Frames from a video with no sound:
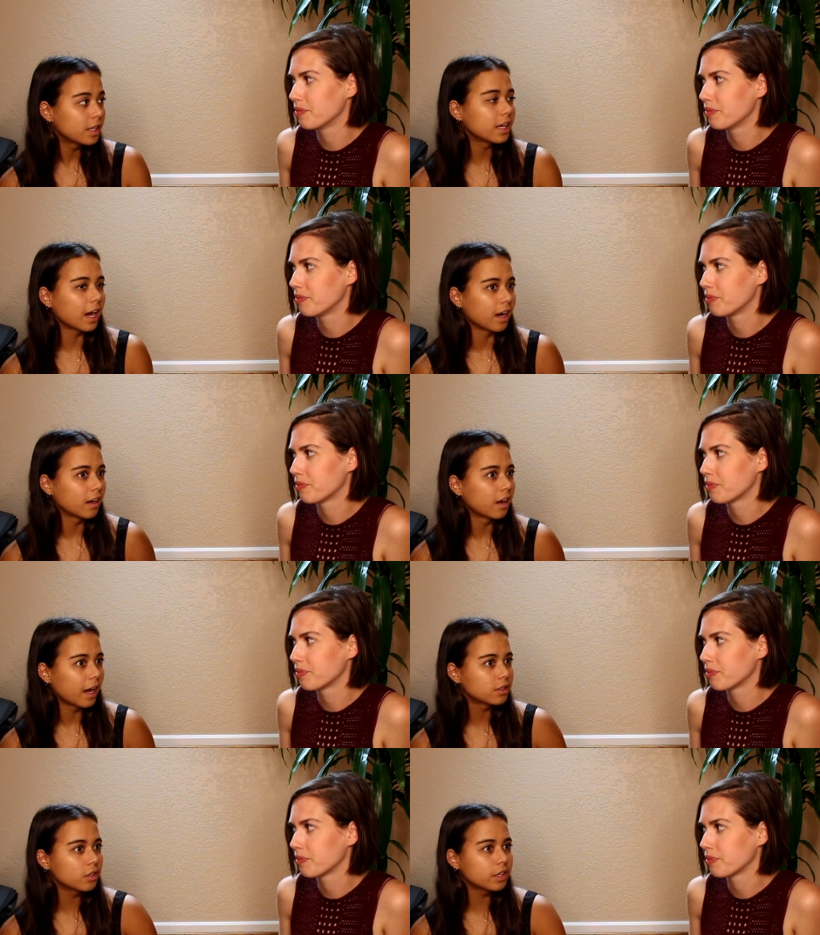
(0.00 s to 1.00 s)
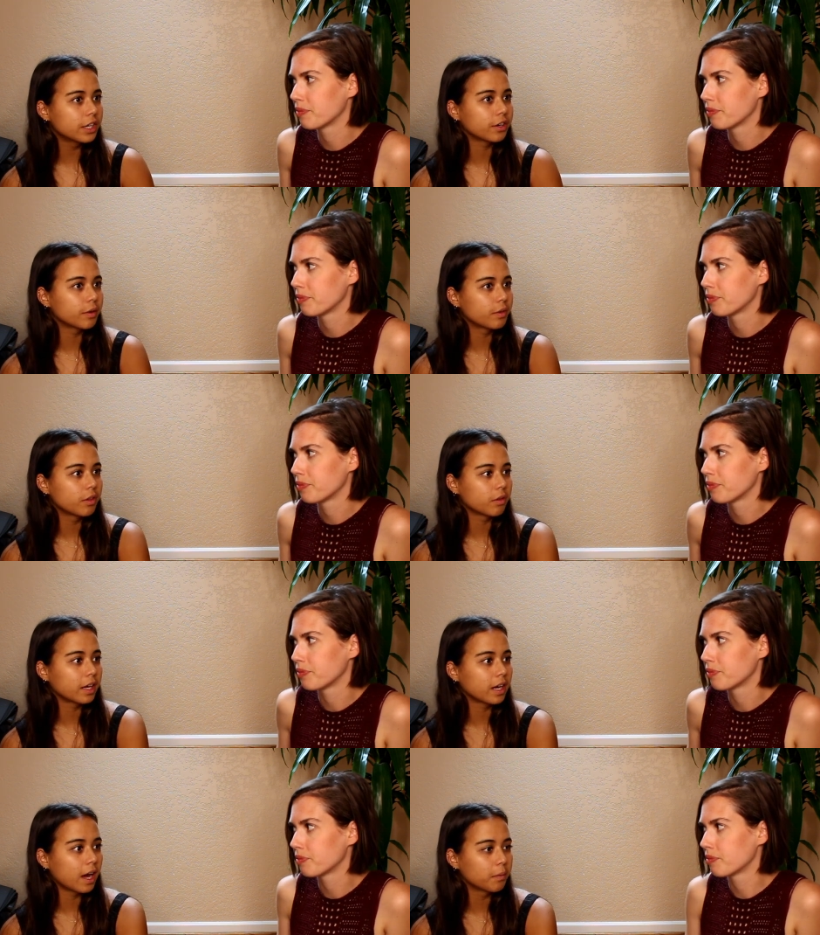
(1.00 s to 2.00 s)
Speaker 1: Yeah, I totally agree with you.
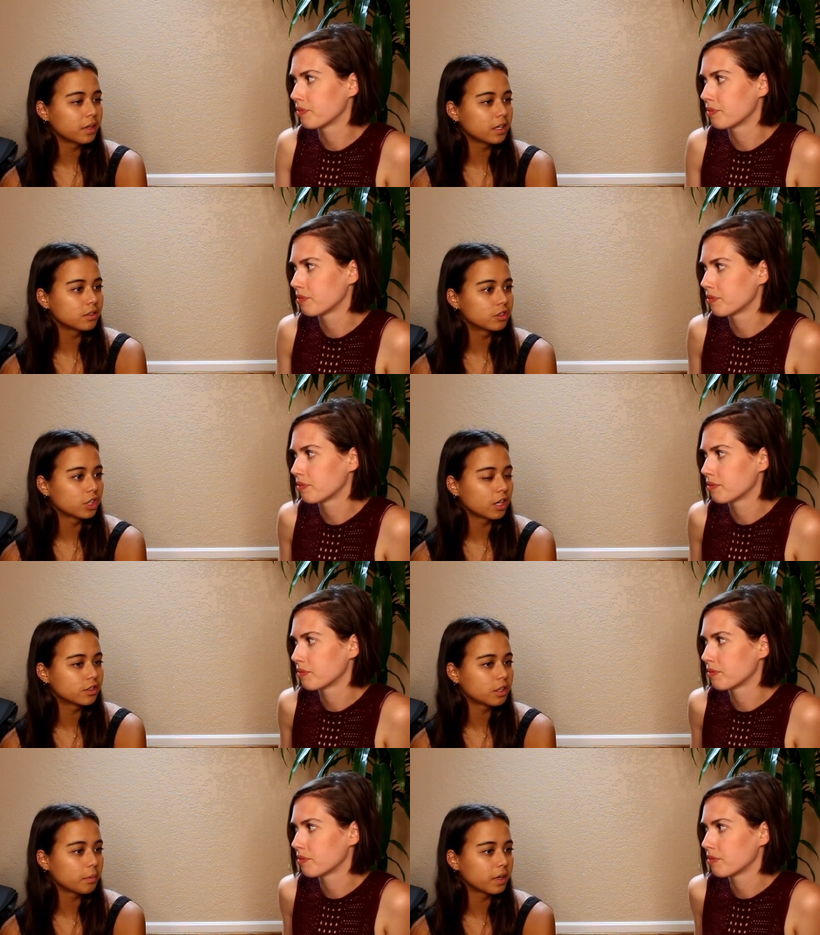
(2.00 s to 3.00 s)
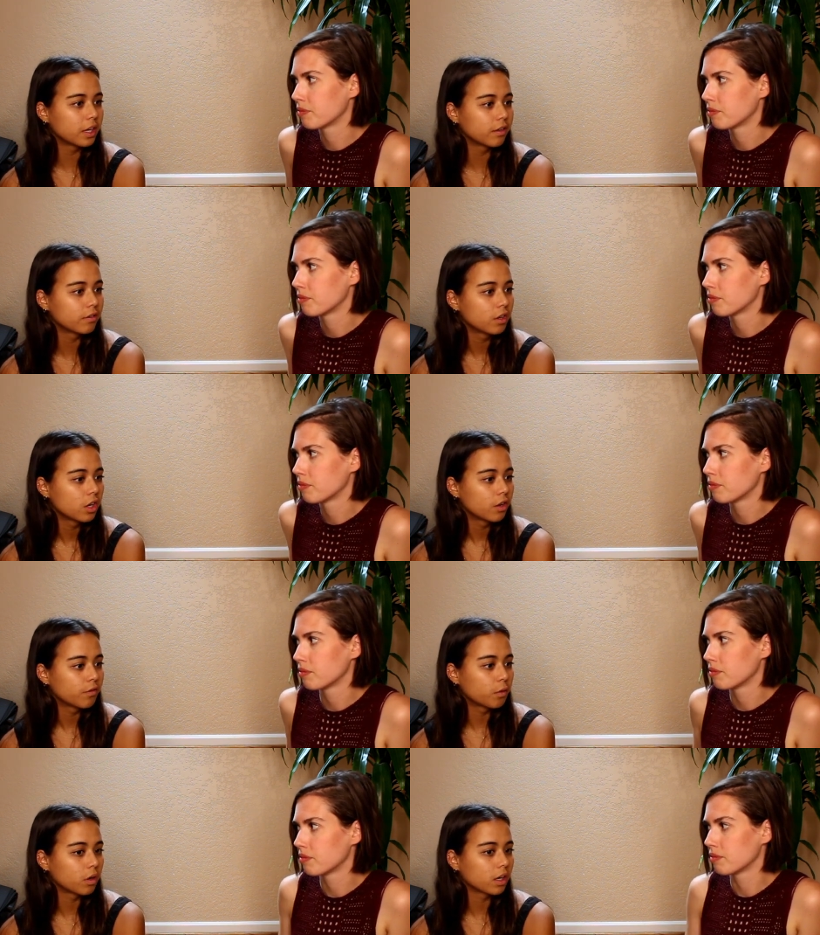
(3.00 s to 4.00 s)
Like I wouldn't judge somebody
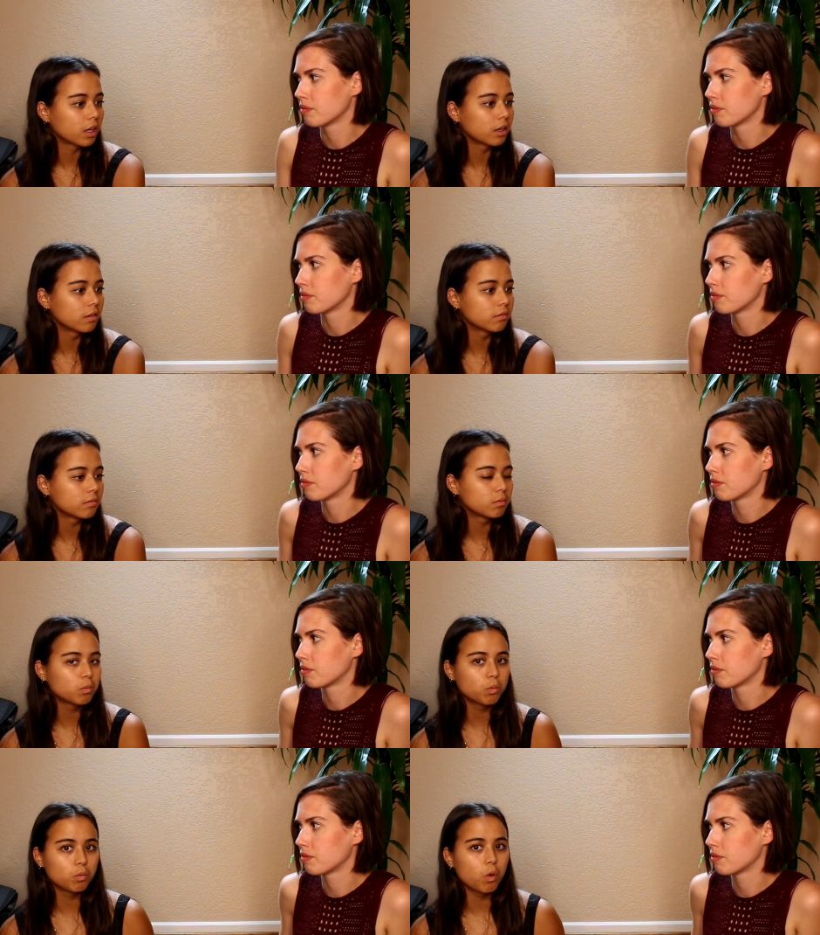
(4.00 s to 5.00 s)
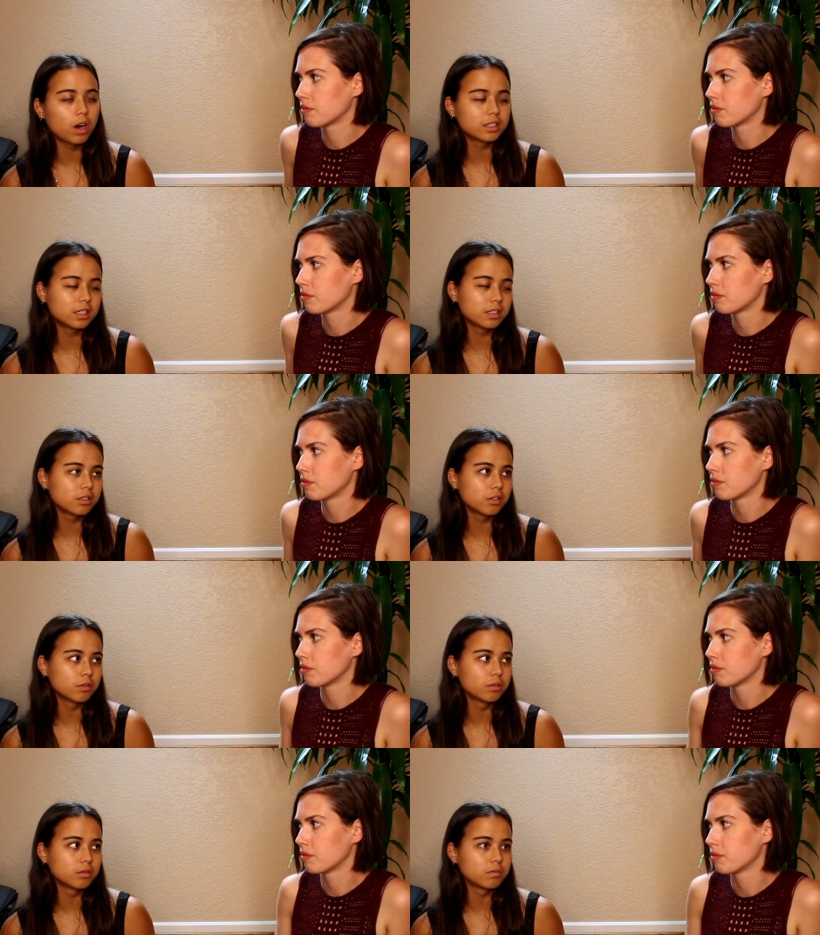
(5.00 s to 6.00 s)
for wanting
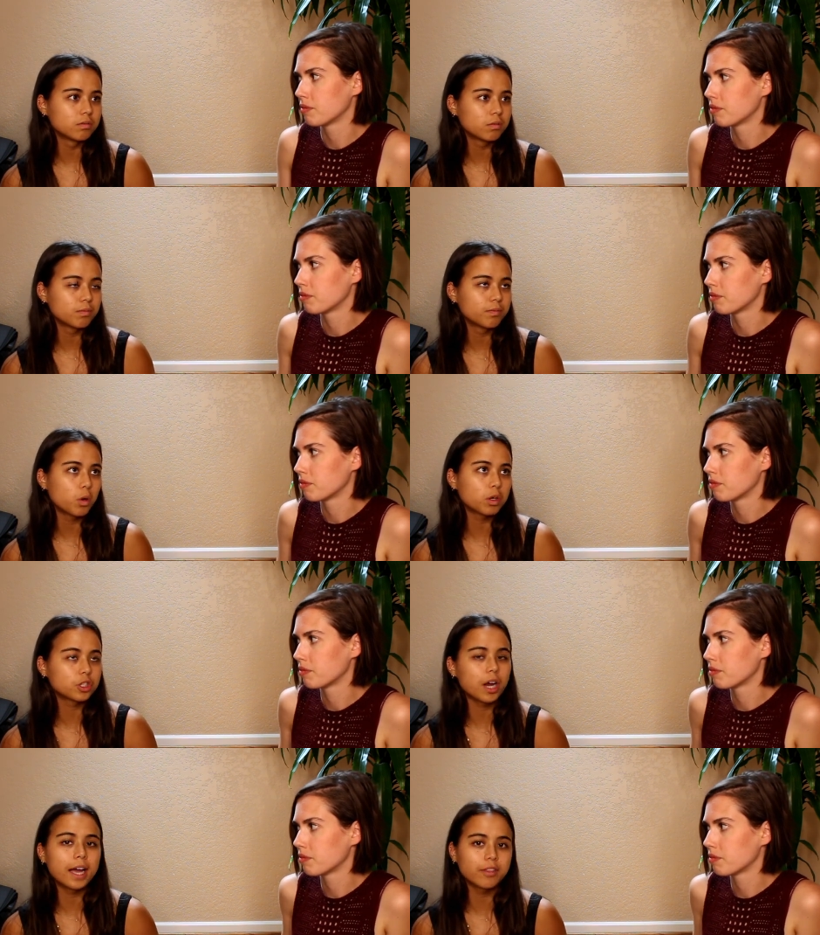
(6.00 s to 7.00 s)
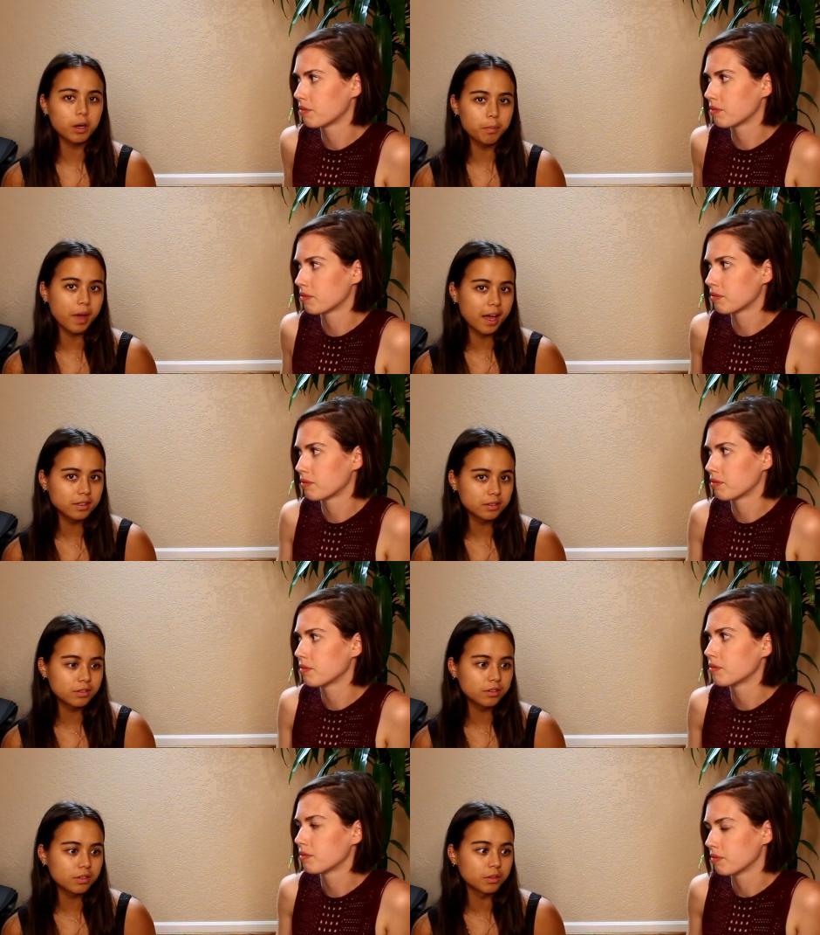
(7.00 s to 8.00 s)
to or trying their
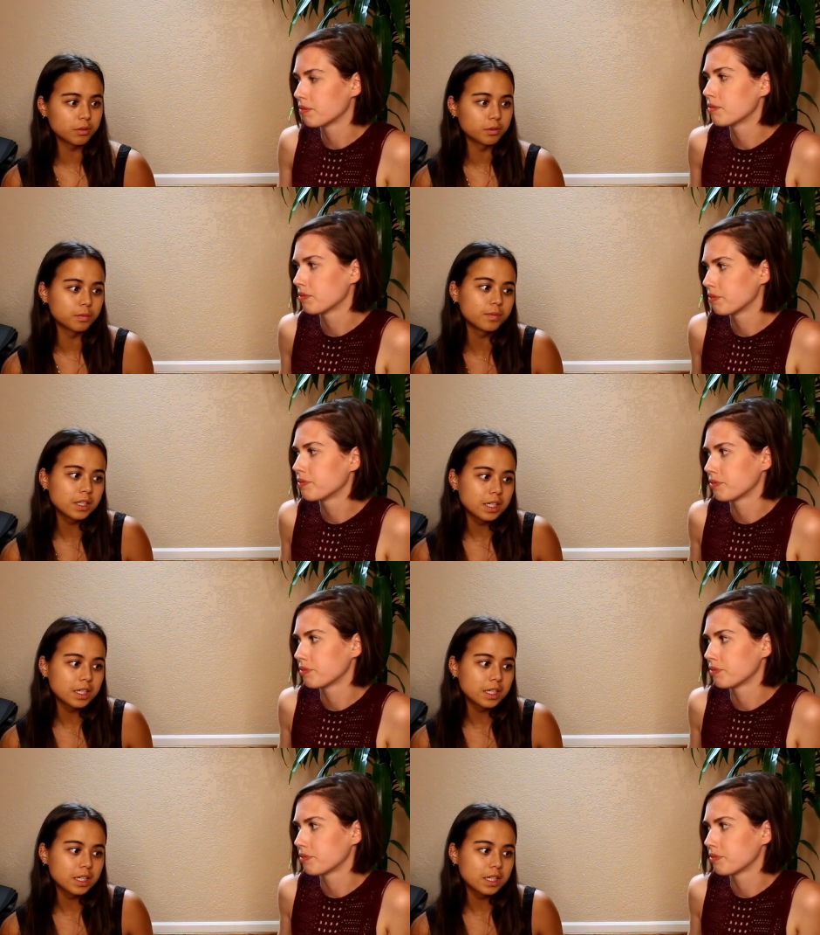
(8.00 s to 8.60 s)
best to